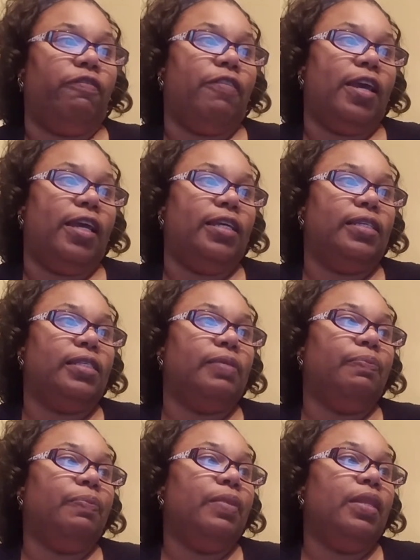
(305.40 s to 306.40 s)
phase,
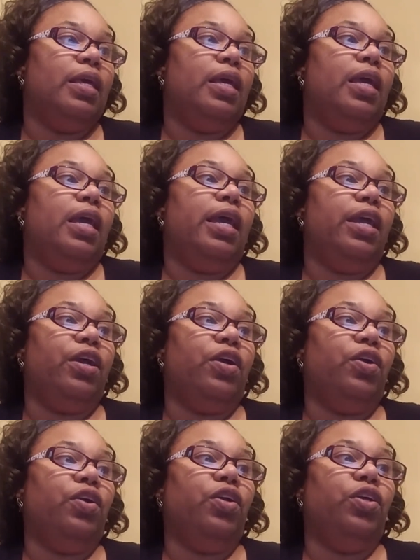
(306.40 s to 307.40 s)

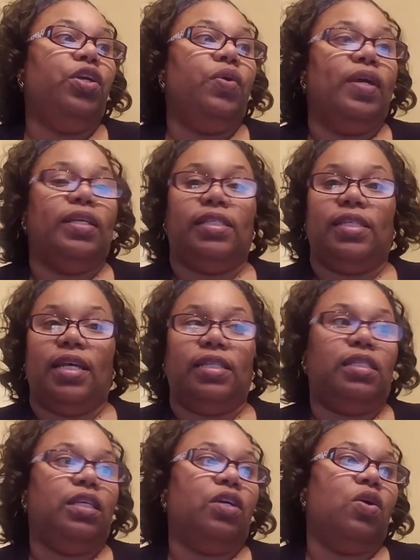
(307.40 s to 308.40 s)
here you
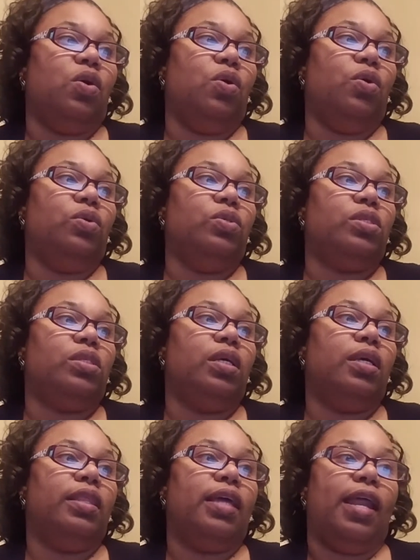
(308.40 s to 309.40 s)
assess the goals
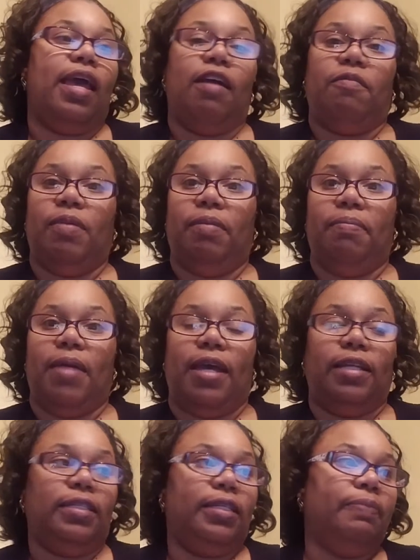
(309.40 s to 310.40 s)
that have been
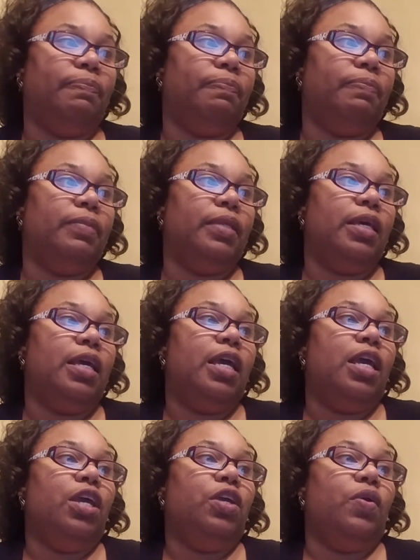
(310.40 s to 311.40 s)
met.
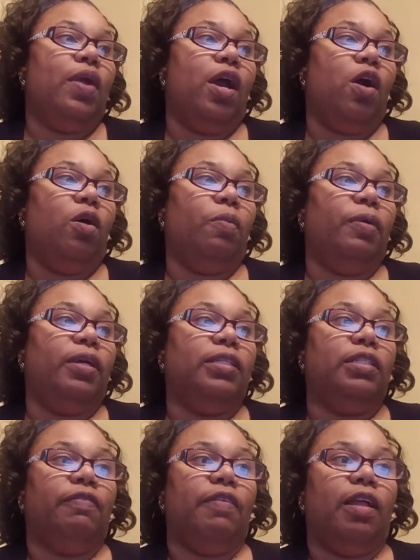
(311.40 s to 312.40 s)
You help
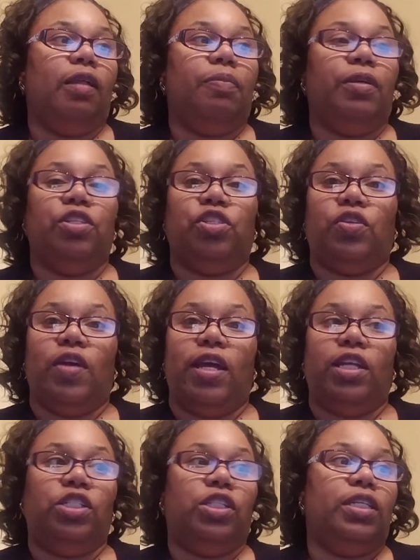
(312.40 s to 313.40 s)
in developing
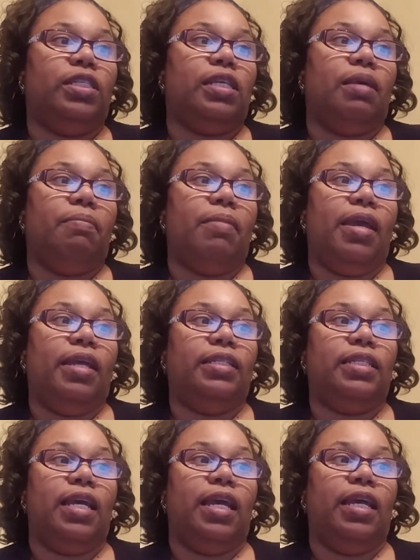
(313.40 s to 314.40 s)
strategies and
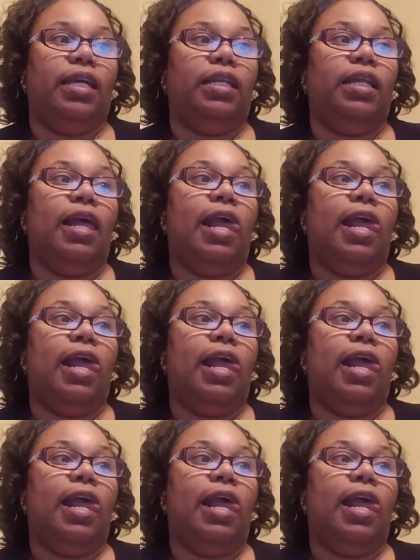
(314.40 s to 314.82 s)
maintain